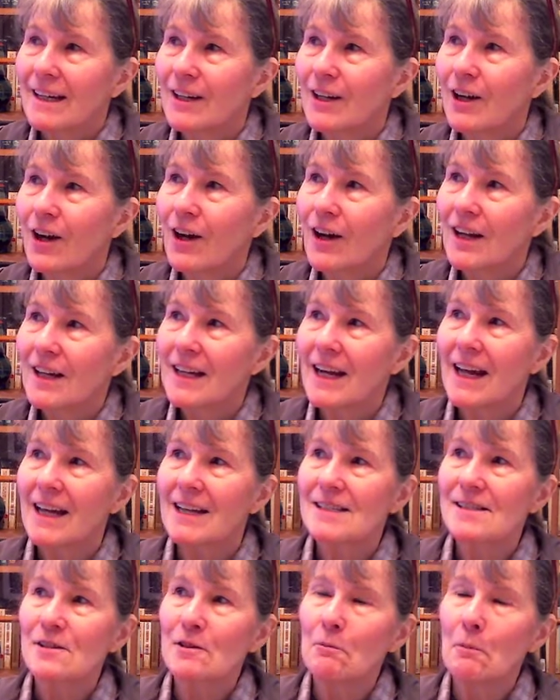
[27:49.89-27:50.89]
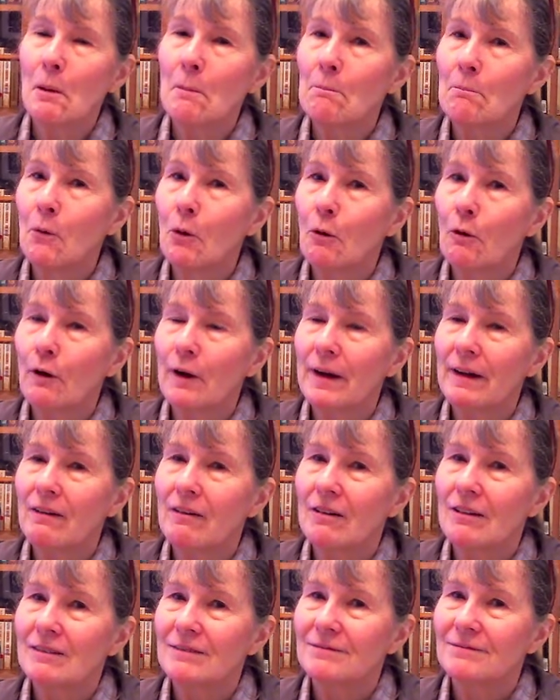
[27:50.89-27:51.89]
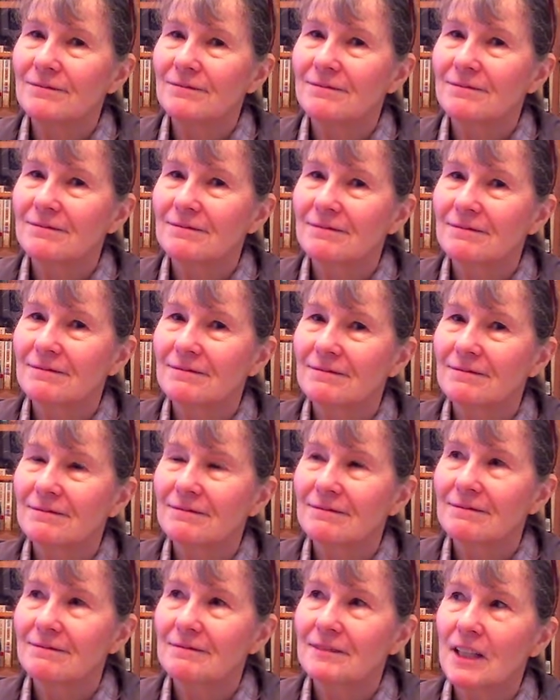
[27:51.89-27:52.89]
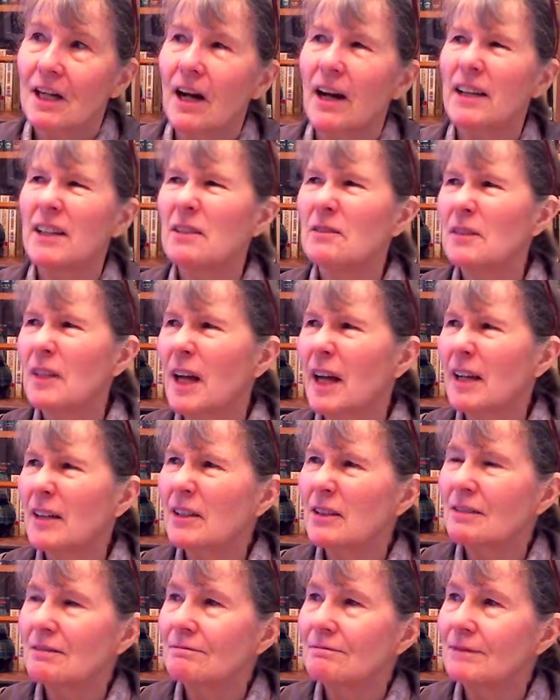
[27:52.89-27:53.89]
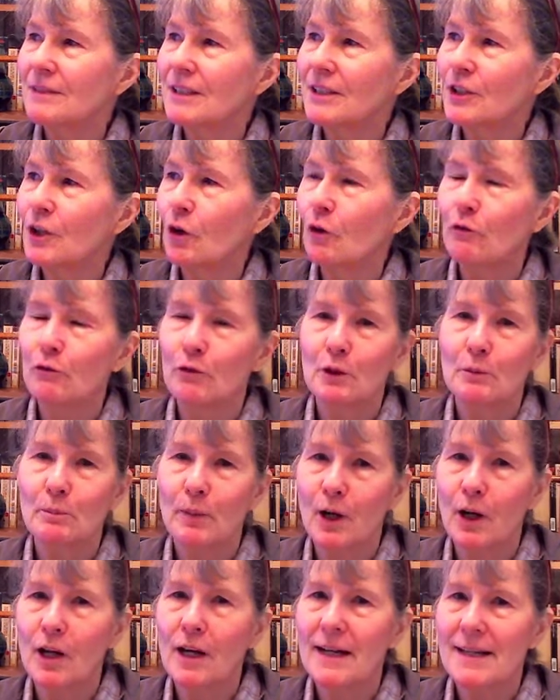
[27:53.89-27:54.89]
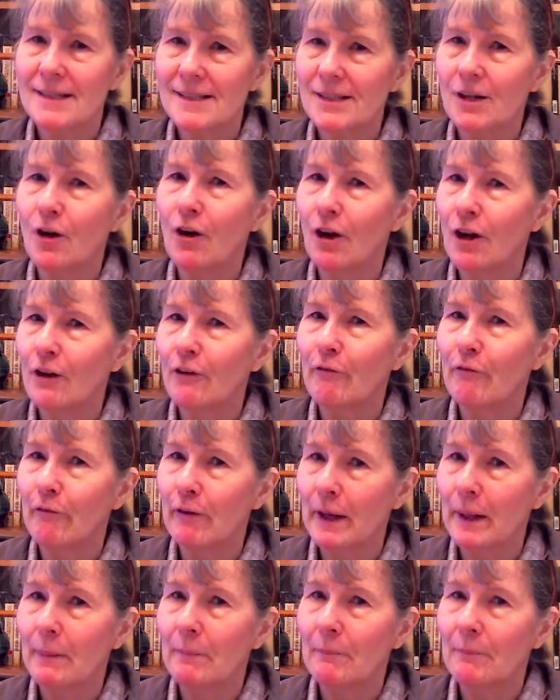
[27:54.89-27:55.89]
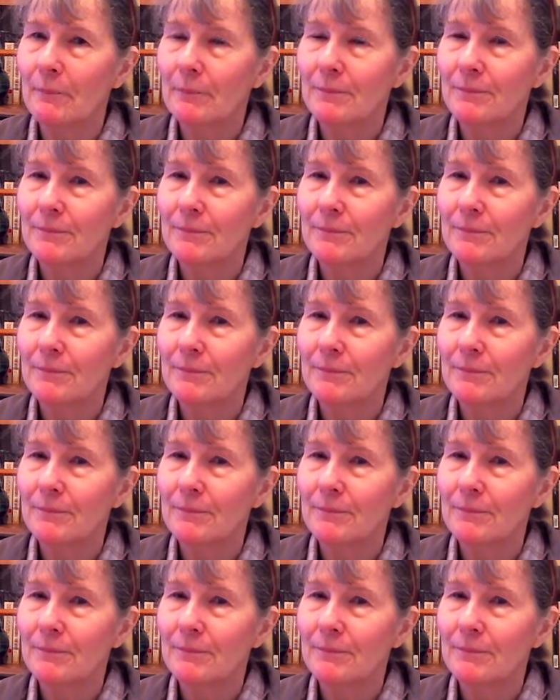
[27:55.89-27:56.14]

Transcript: God has a memorial, kind of like, you know, football has a Hall of Fame.